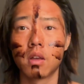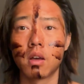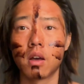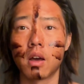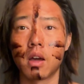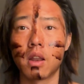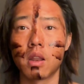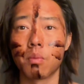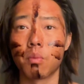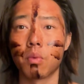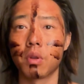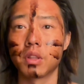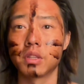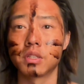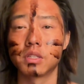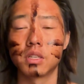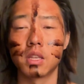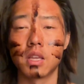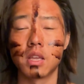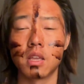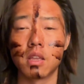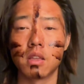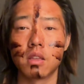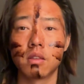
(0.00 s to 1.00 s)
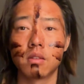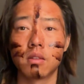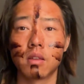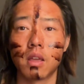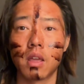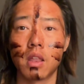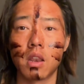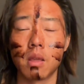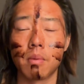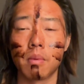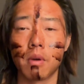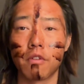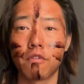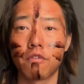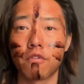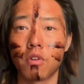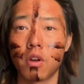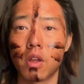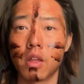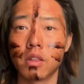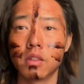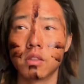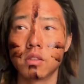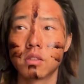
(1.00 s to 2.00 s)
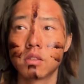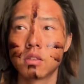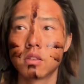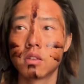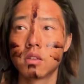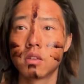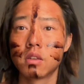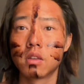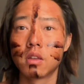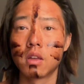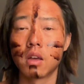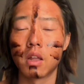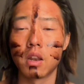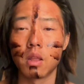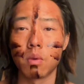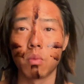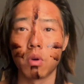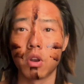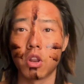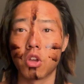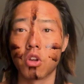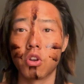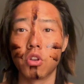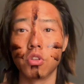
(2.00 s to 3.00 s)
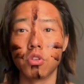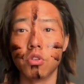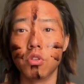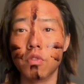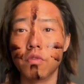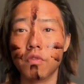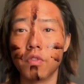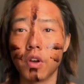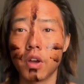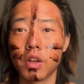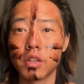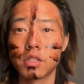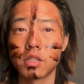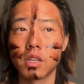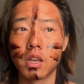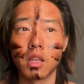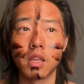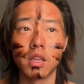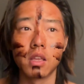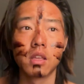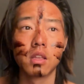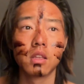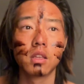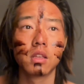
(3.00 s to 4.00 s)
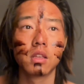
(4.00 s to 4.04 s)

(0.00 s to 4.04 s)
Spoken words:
I didn't want to see any of my friends. I didn't want to go to university.